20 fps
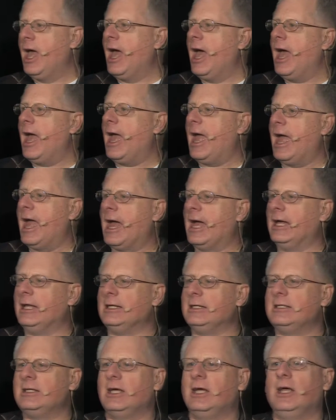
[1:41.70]

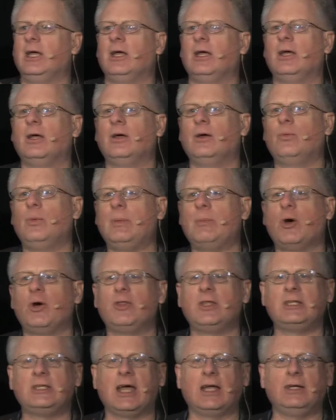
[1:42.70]
And we
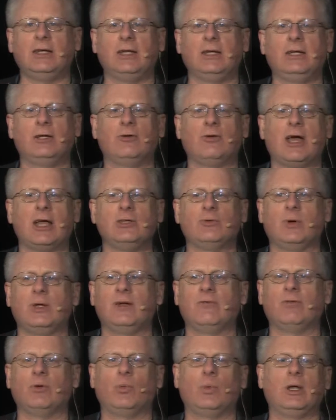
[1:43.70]
both attended and
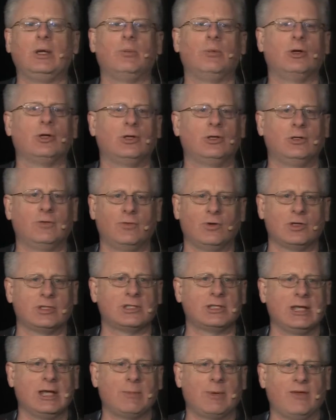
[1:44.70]
graduated from Wittenberg
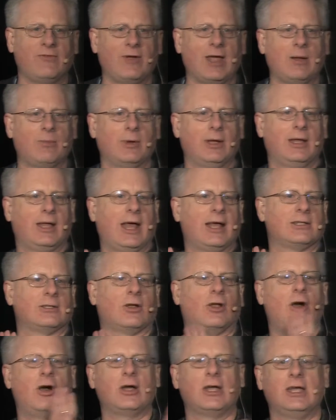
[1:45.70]
University, and my family has a
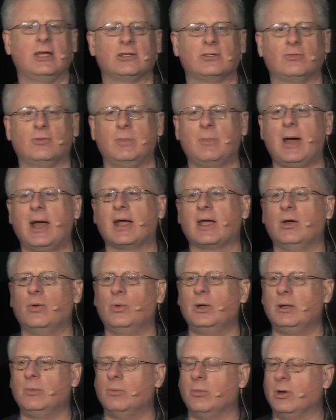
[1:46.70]
long history back at
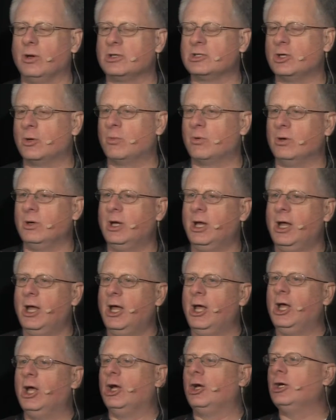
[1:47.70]
Wittenberg, so we're
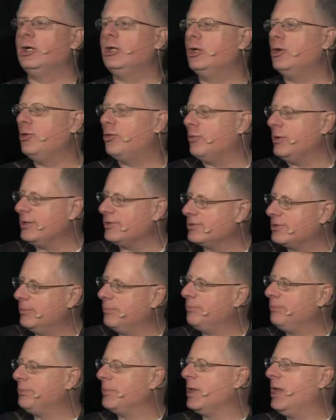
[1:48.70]
good Lutherans.
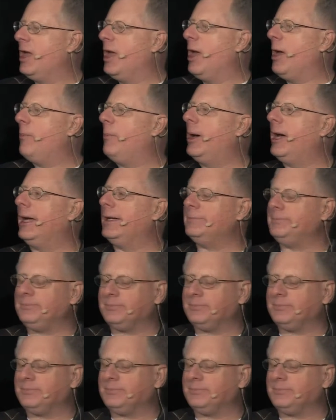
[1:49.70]
But